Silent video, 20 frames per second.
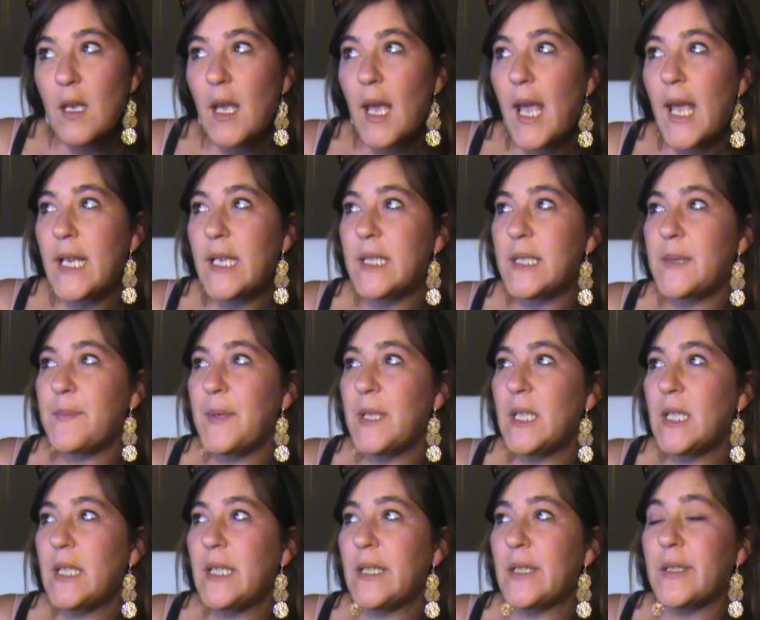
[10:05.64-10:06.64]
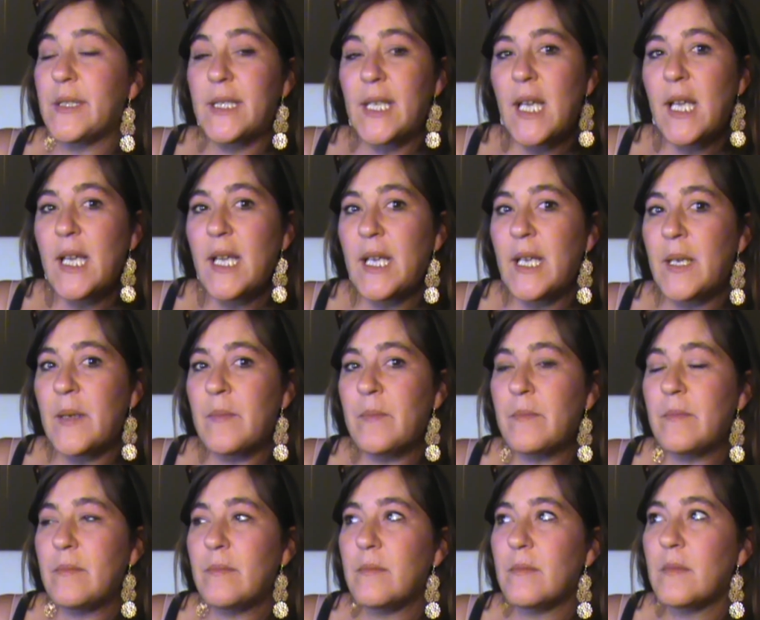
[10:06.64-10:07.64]
And I spent a little
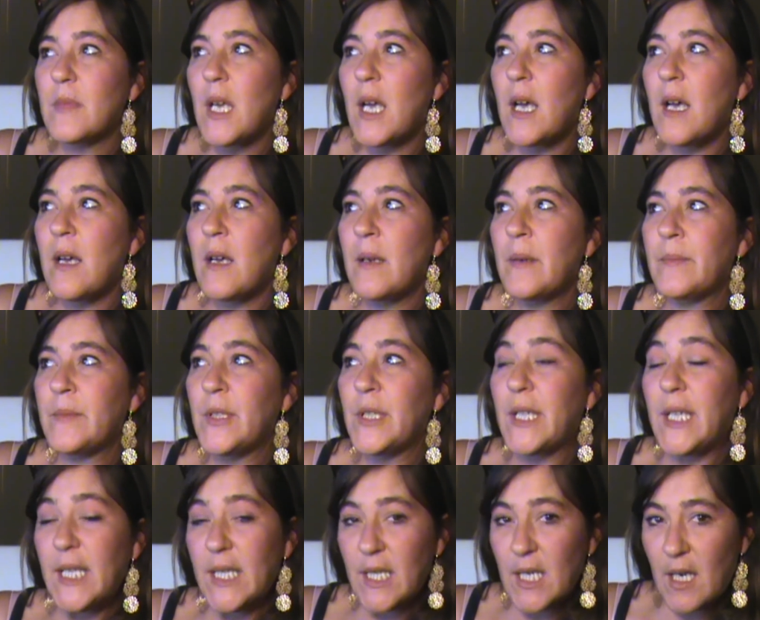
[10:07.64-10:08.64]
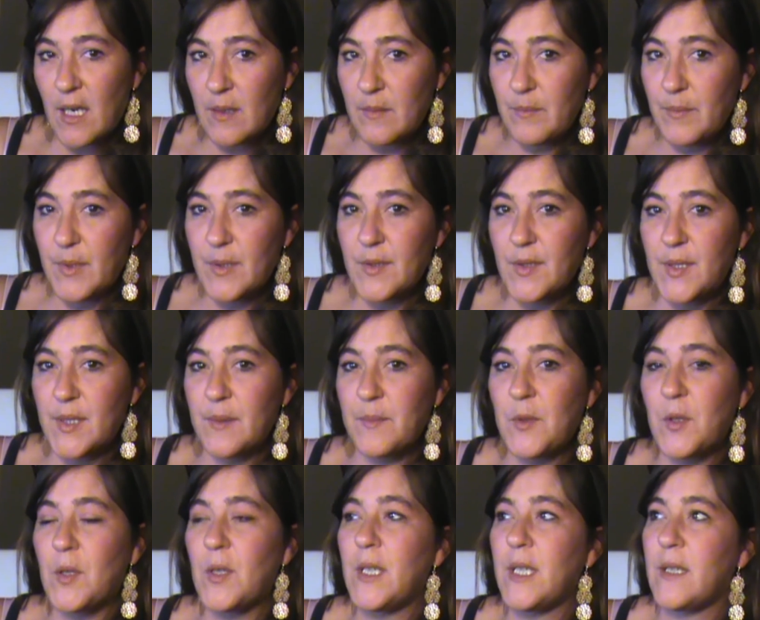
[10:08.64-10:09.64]
time looking up some
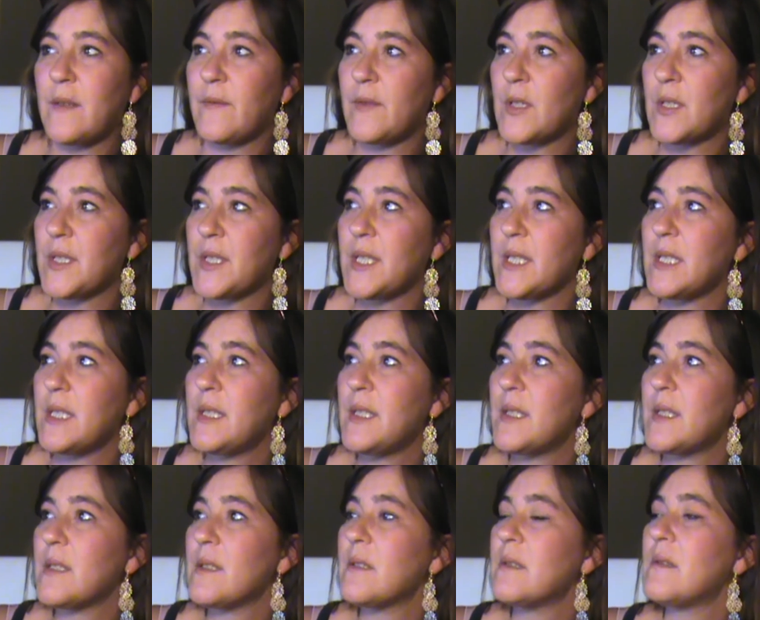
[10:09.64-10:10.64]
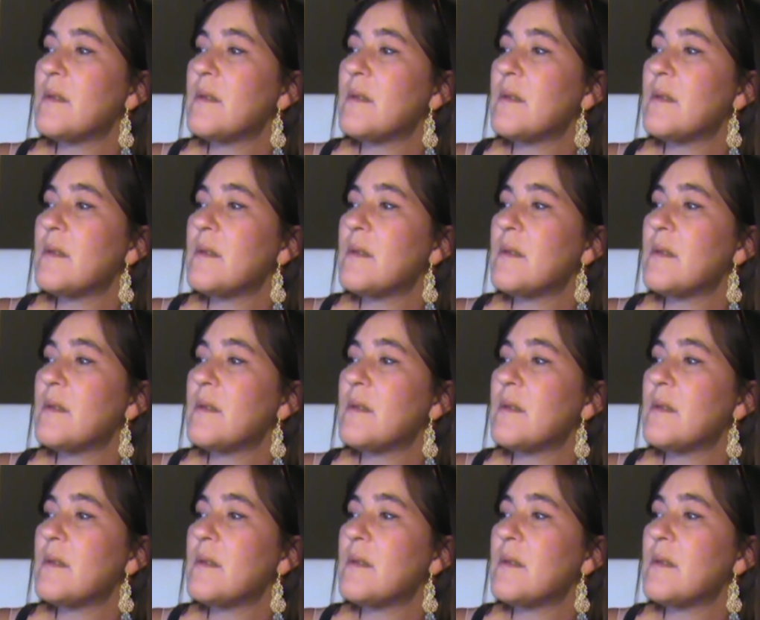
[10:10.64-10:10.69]
Quran verses